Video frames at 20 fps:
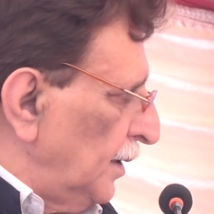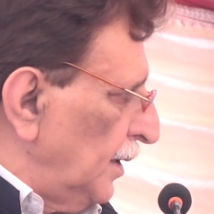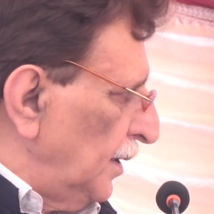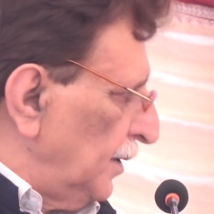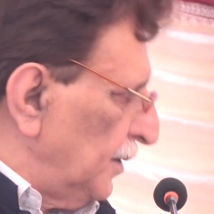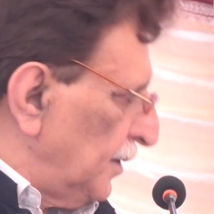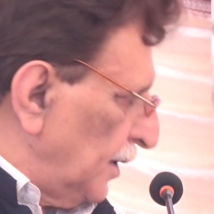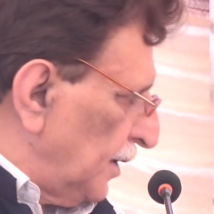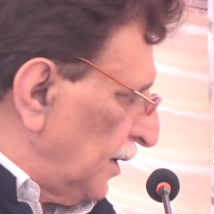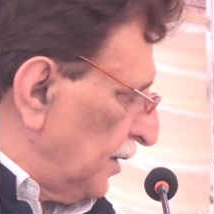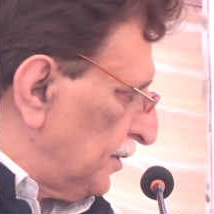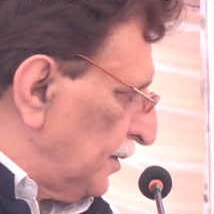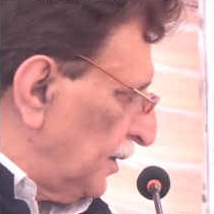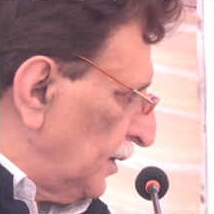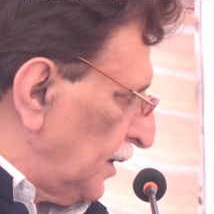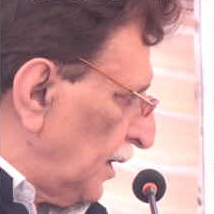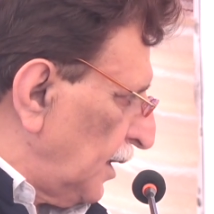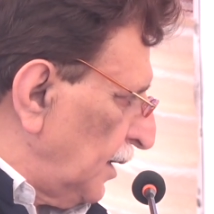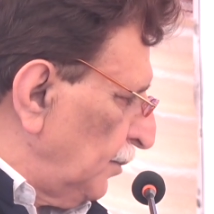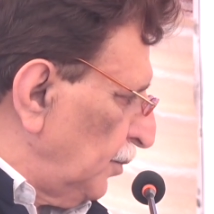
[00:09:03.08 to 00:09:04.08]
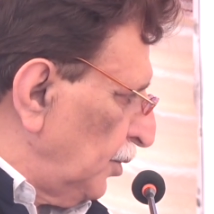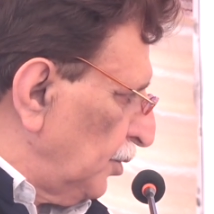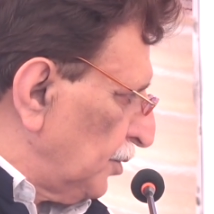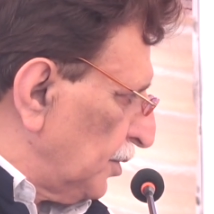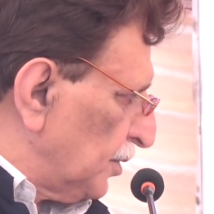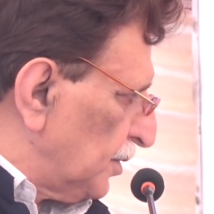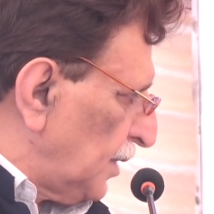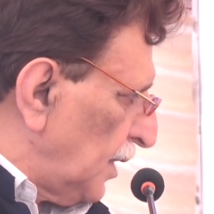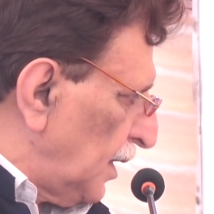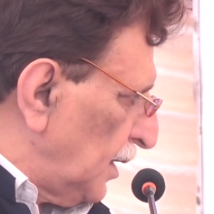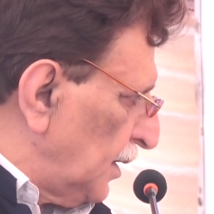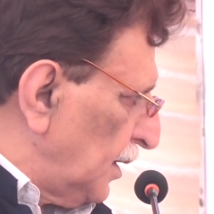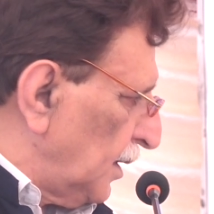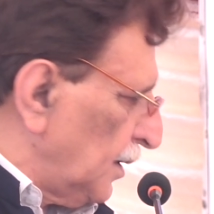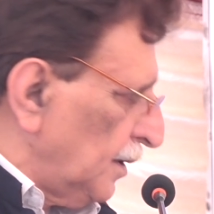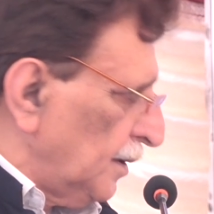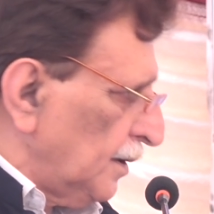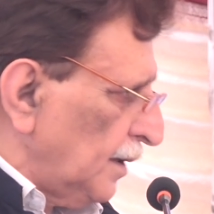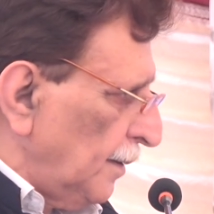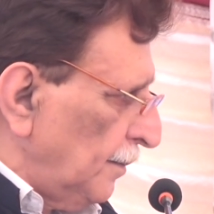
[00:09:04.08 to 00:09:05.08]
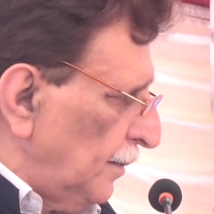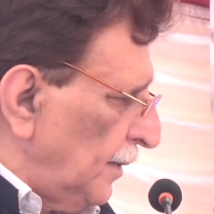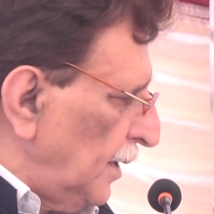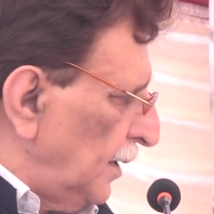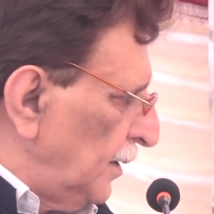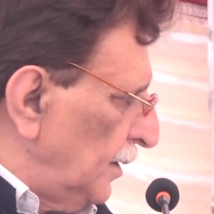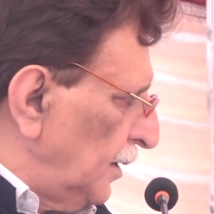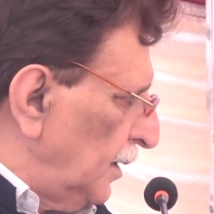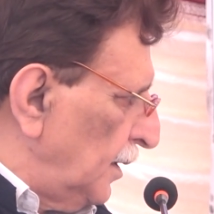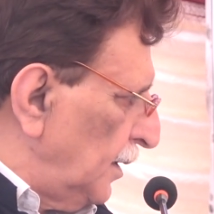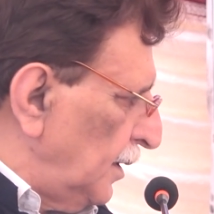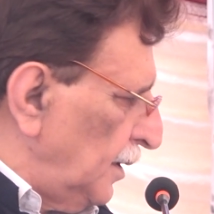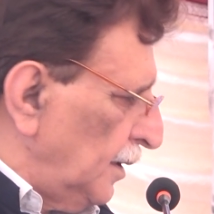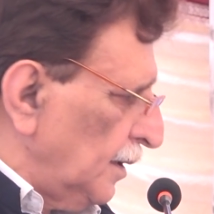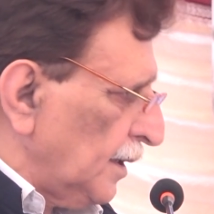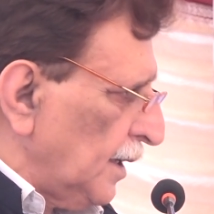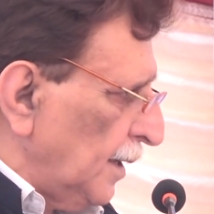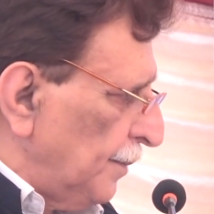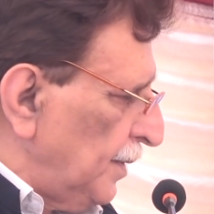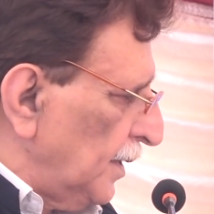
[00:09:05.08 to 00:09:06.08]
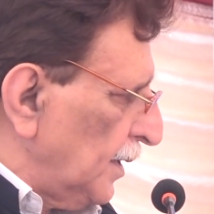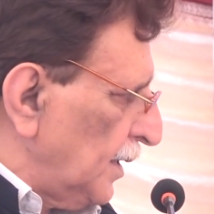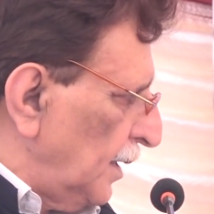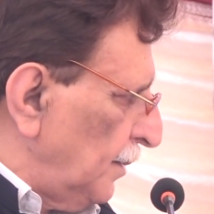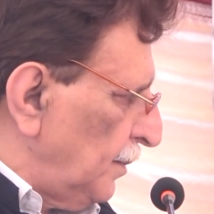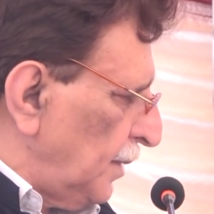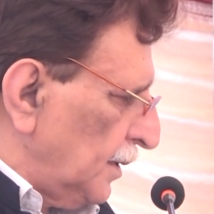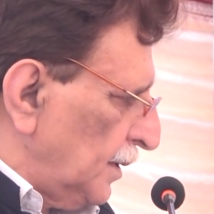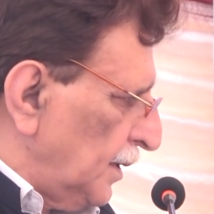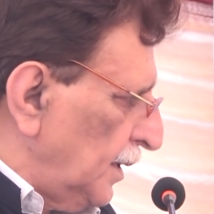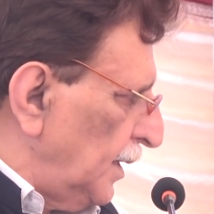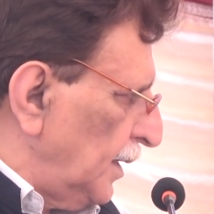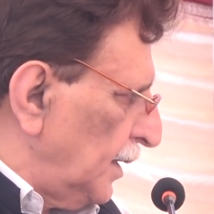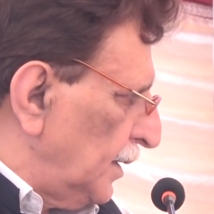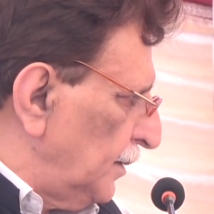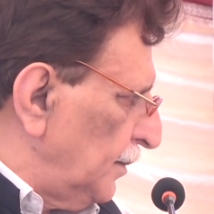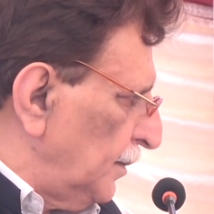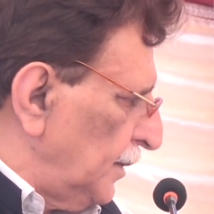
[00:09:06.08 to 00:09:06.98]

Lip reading: the interior Sindh or in Pakistan or in KPK, but here.